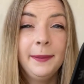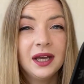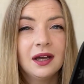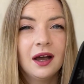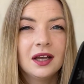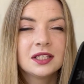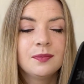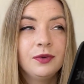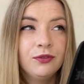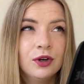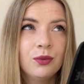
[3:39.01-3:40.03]
Because
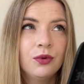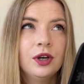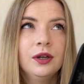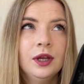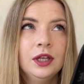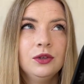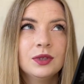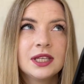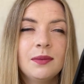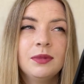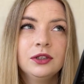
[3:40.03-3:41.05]
before war, you
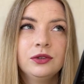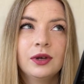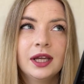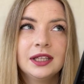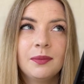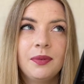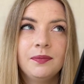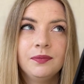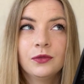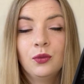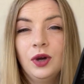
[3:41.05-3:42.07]
was able to rent a
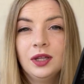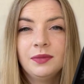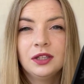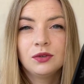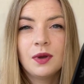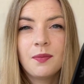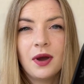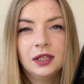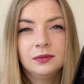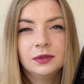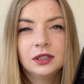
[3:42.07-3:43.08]
one bedroom
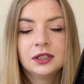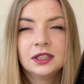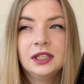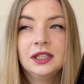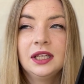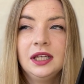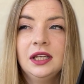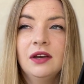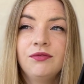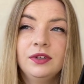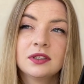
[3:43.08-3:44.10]
apartment in
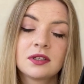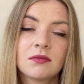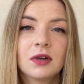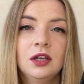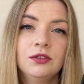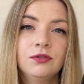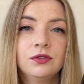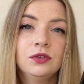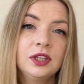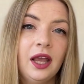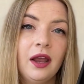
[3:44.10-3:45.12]
Kiev in some kind of
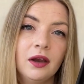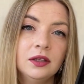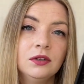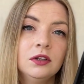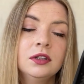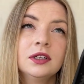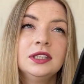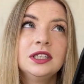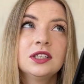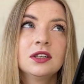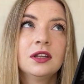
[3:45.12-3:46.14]
good area in good
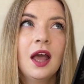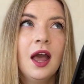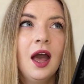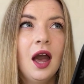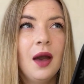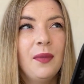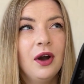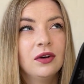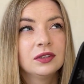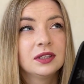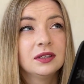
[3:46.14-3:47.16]
condition
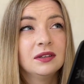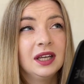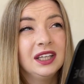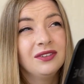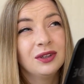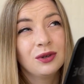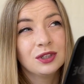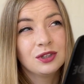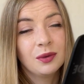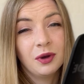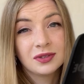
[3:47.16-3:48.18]
about it will
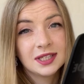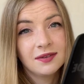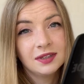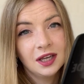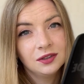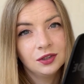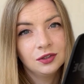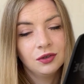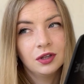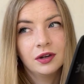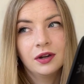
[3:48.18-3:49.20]
cost you about
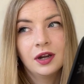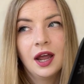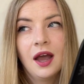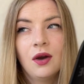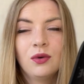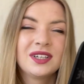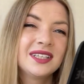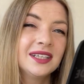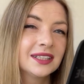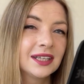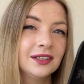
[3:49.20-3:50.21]
$700 or
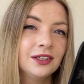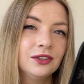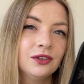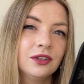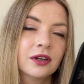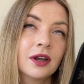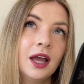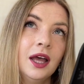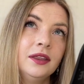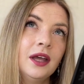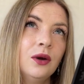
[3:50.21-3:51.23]
$600
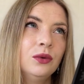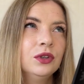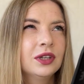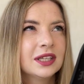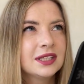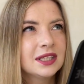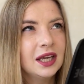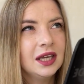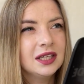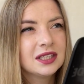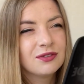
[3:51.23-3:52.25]
now you can say
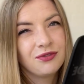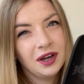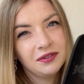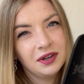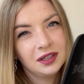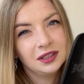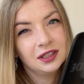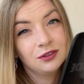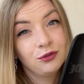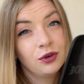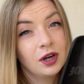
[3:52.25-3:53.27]
it's
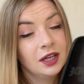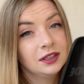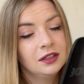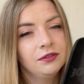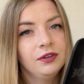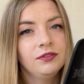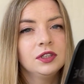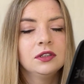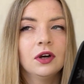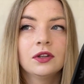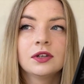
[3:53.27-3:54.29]
500
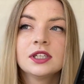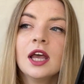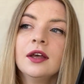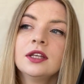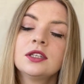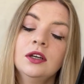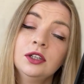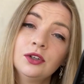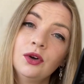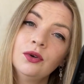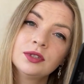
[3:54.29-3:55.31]
$450 so
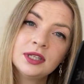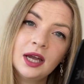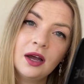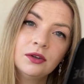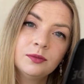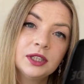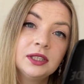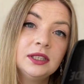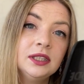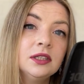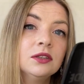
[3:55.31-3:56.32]
it goes down but
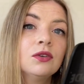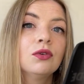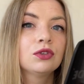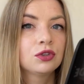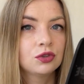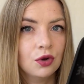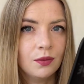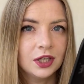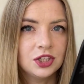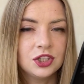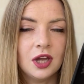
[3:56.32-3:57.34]
it didn't go so
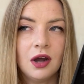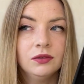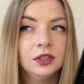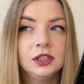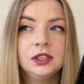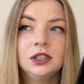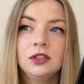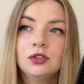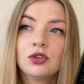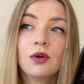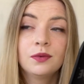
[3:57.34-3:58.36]
much down it
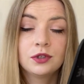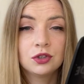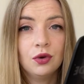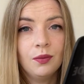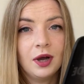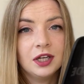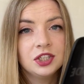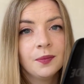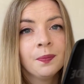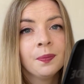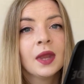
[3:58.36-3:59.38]
didn't drop so much
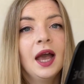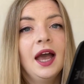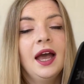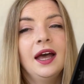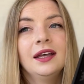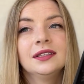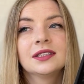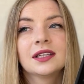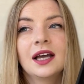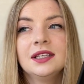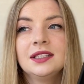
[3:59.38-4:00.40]
and
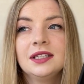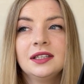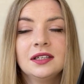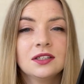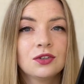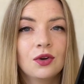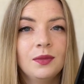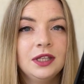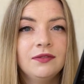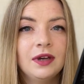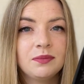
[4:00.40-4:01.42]
I see there is so
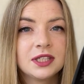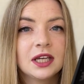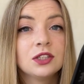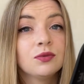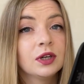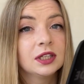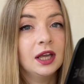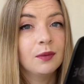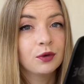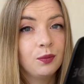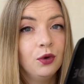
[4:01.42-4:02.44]
many websites where they
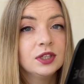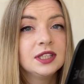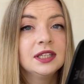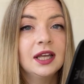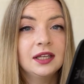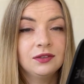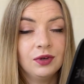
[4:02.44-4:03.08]
are proposing and